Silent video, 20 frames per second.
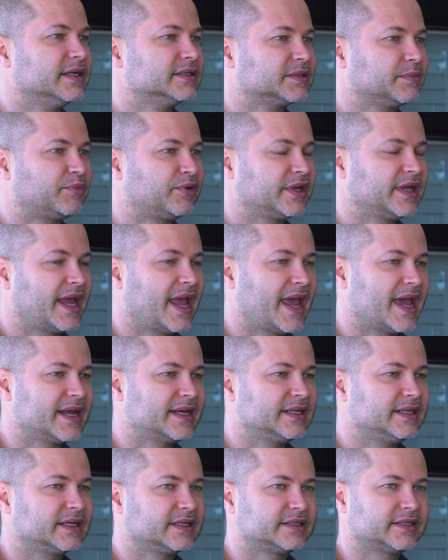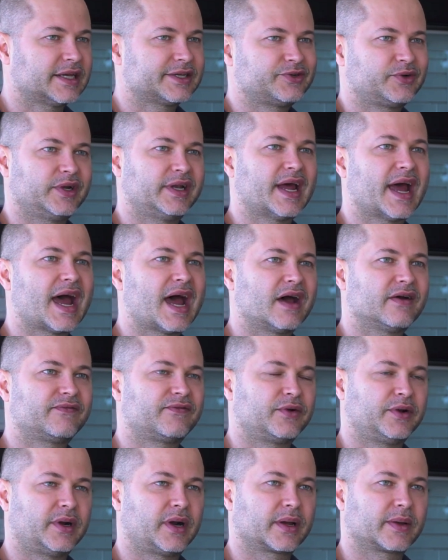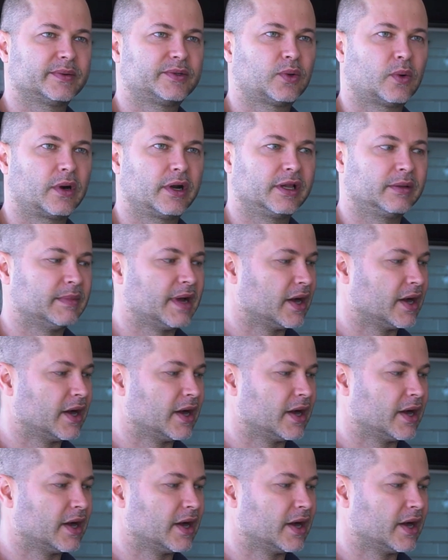is a pretty handy accessory to have for your equatorial